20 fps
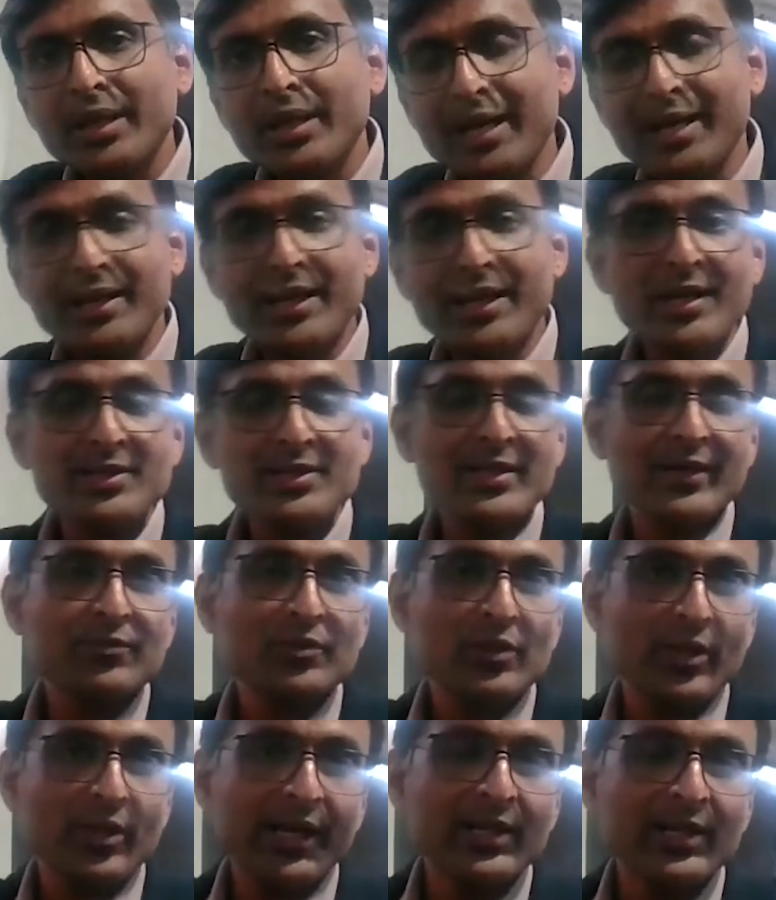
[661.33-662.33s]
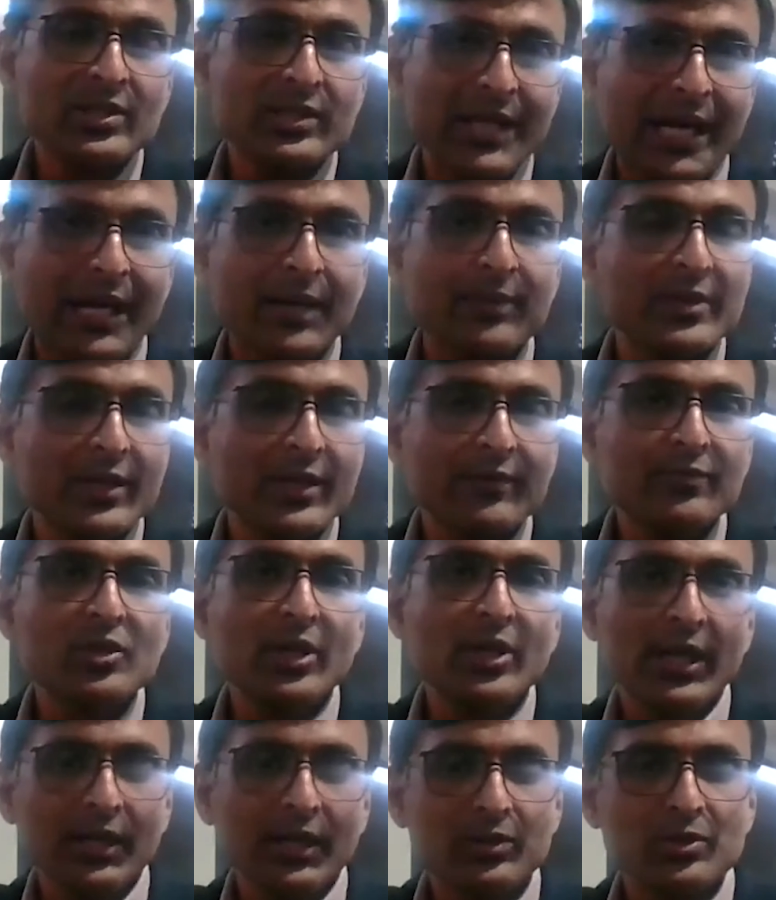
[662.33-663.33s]
Eras have changed, times have
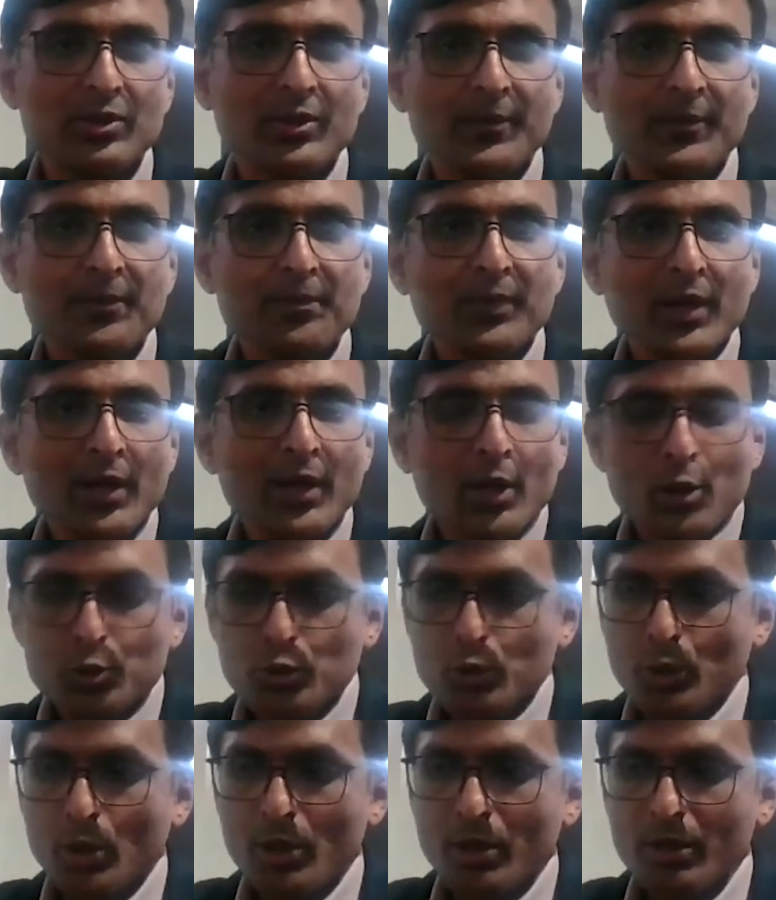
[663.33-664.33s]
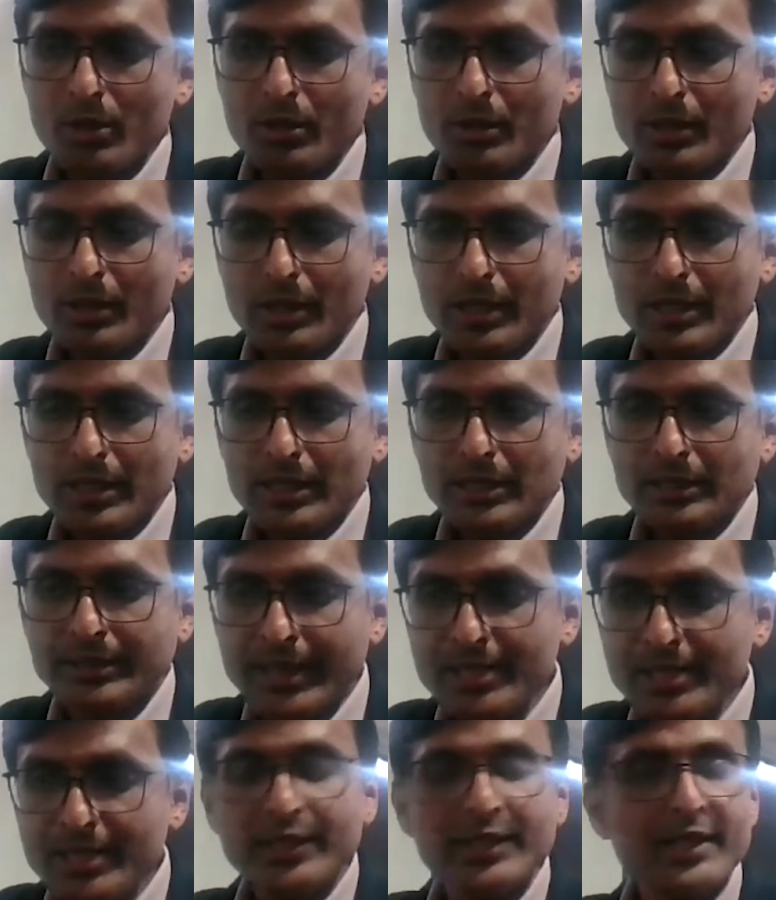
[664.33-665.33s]
changed. So
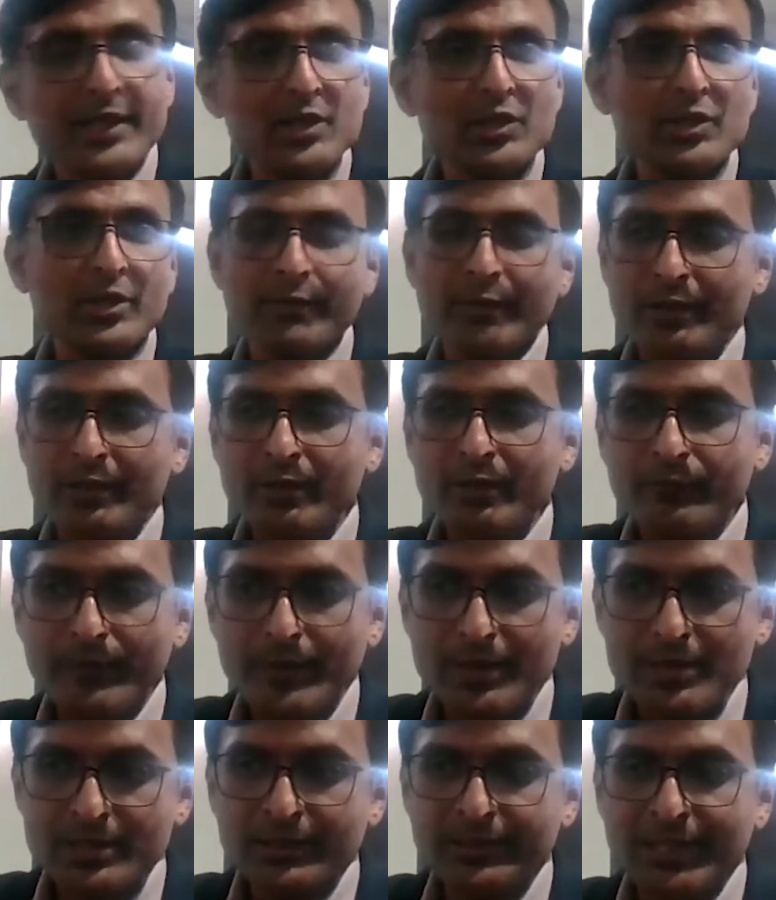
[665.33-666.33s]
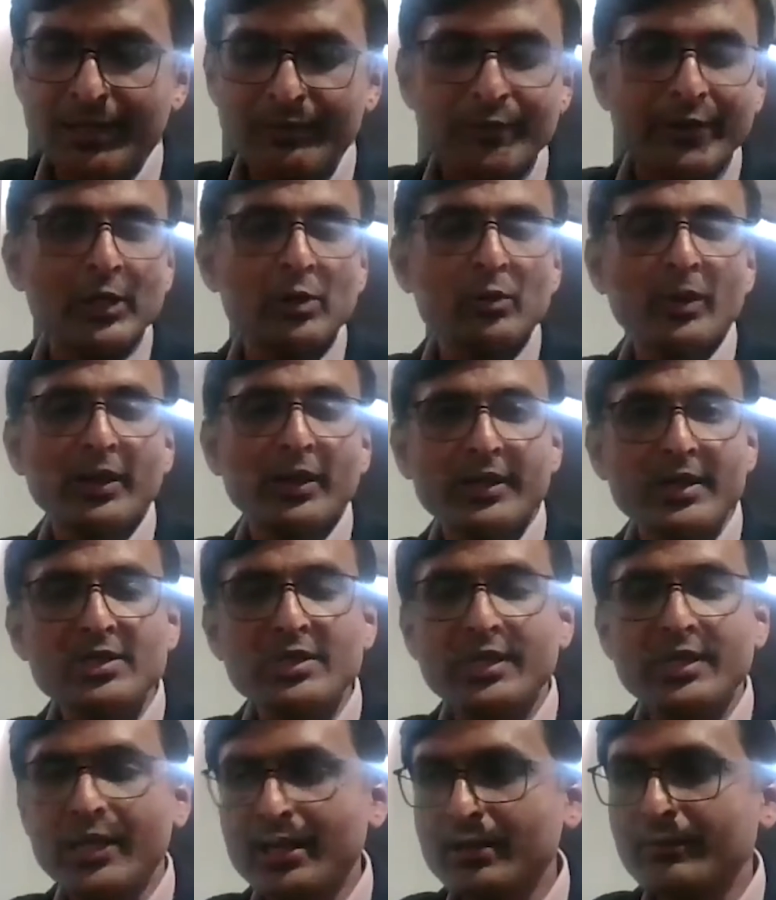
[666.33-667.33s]
this industry, one of the first things that we need to
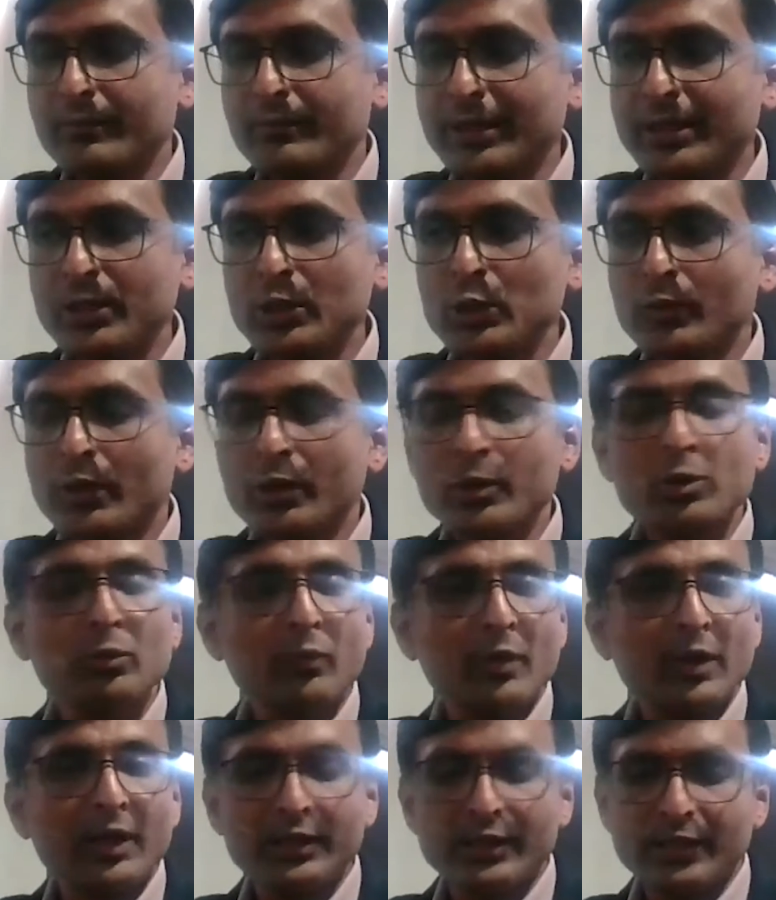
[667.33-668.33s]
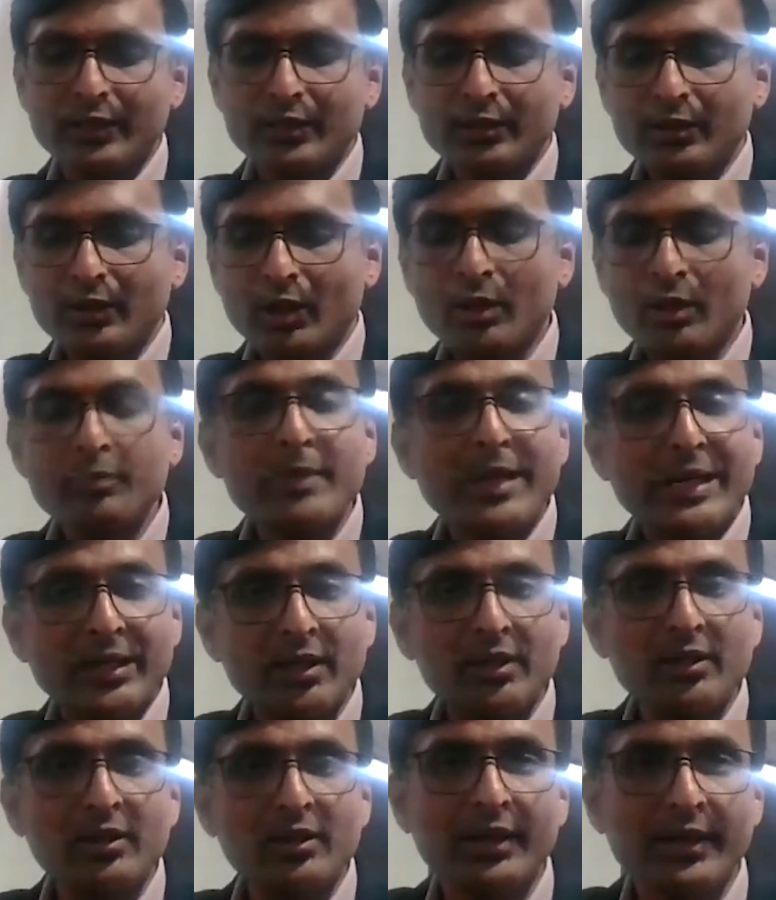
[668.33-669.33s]
understand, whether you want to work or make
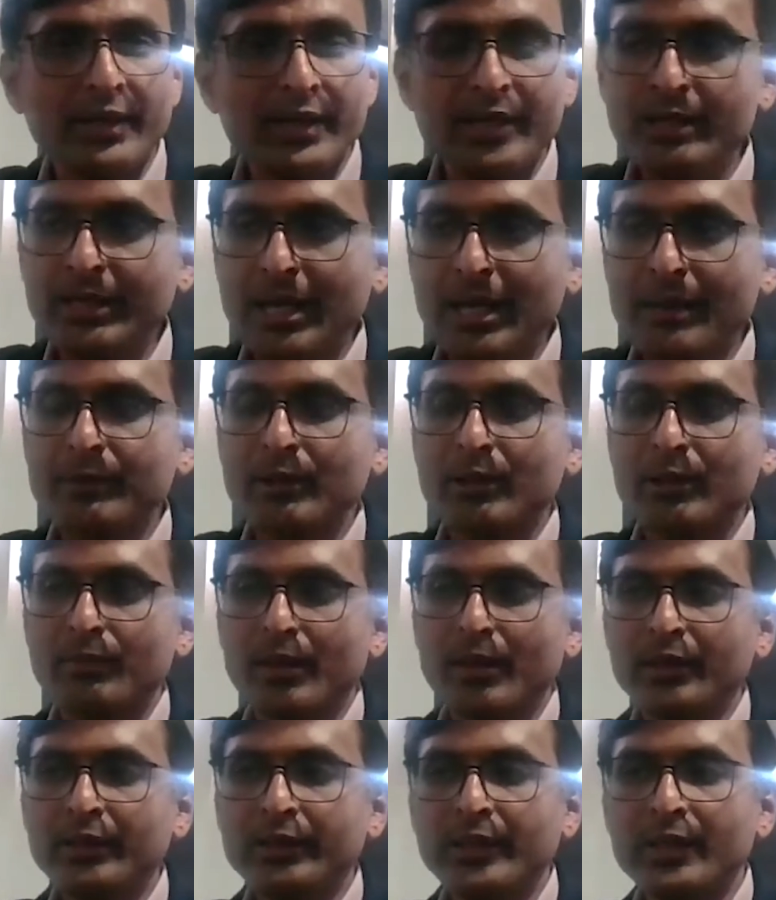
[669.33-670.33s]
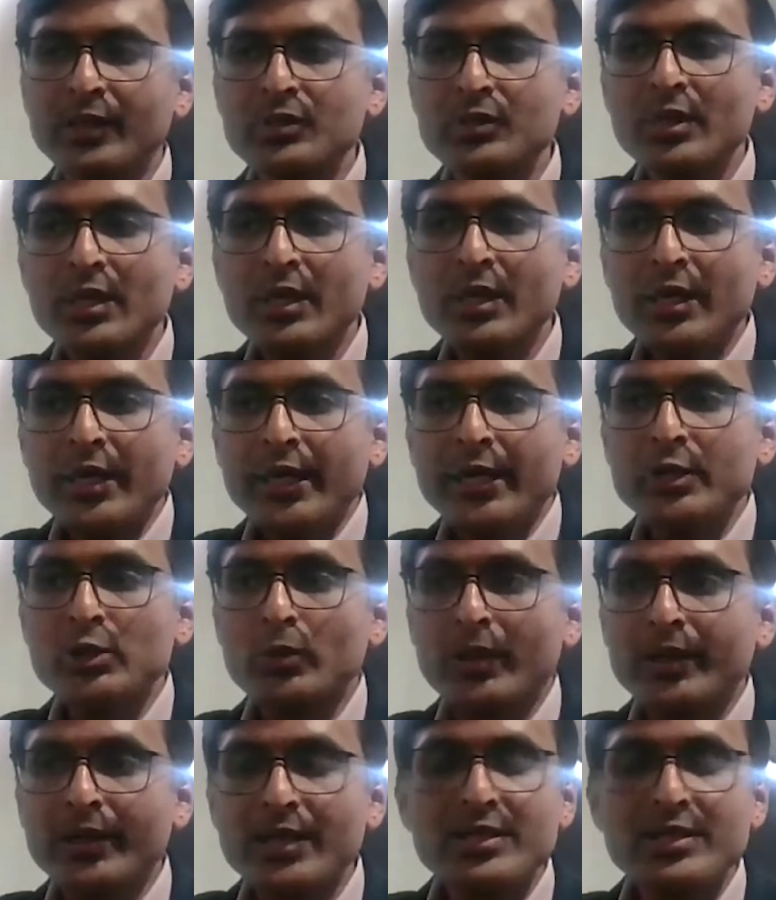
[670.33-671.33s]
a career in capital markets, is
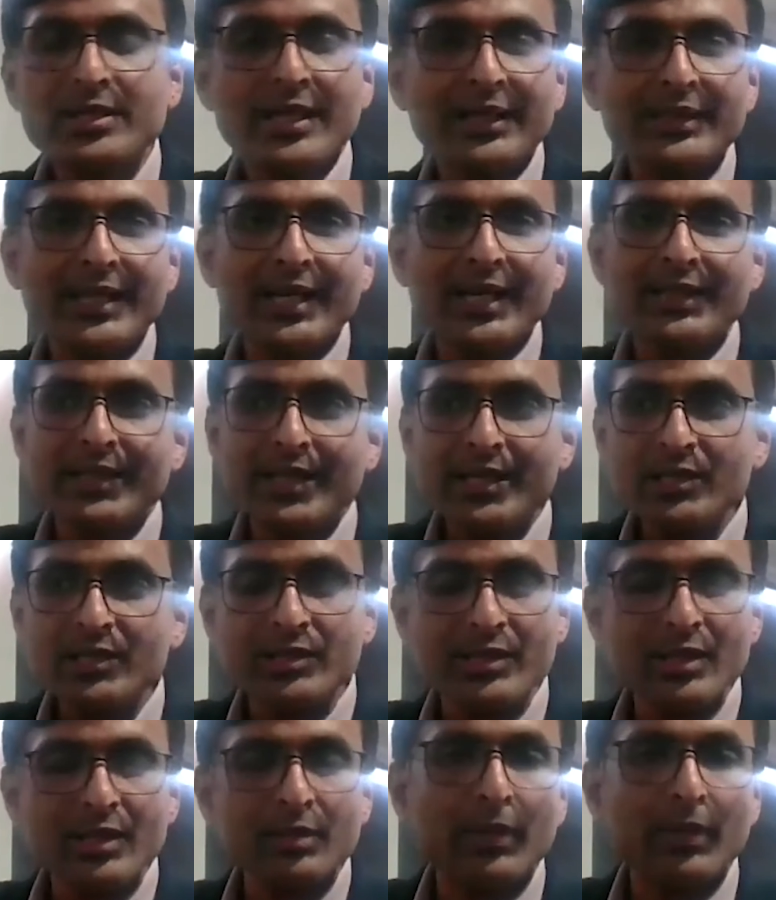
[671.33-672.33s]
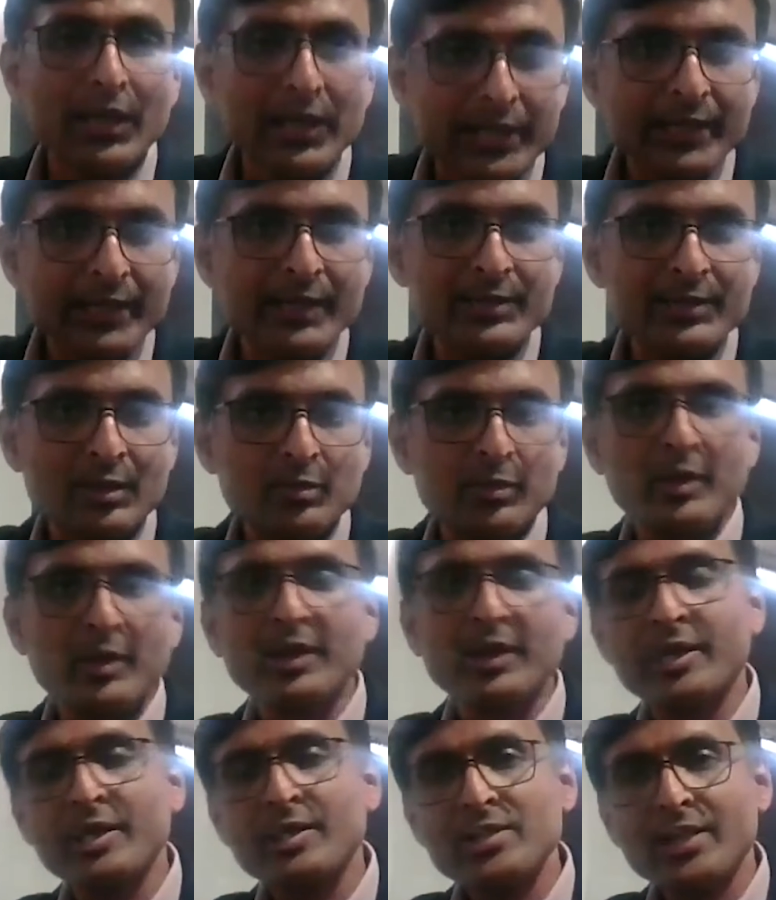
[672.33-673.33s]
to understand that this is a
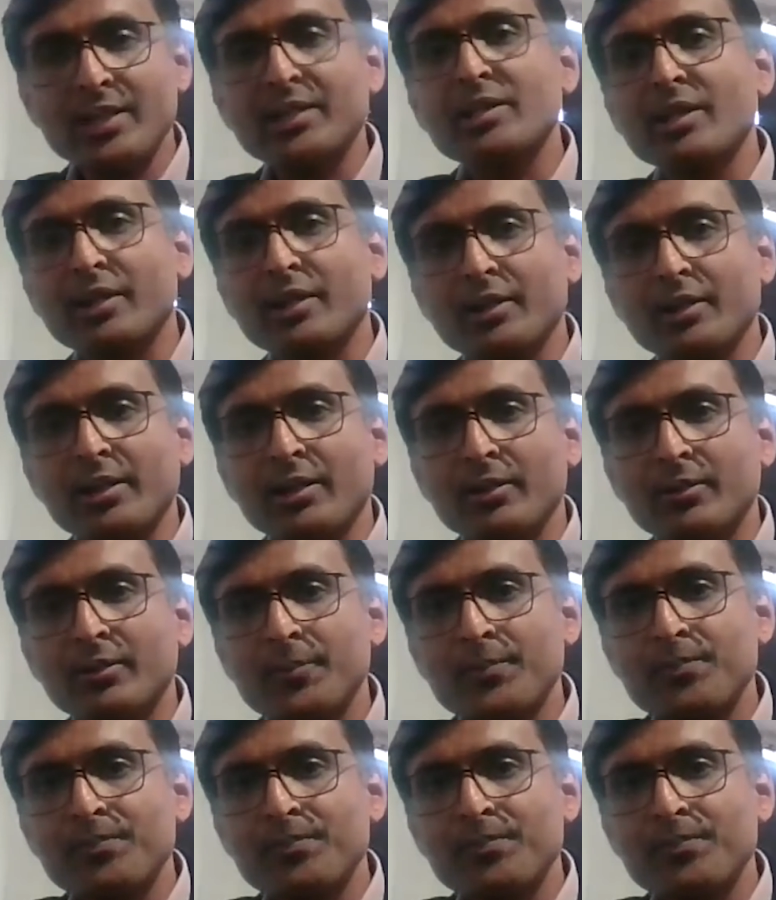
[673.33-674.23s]
multidisciplinary sector now.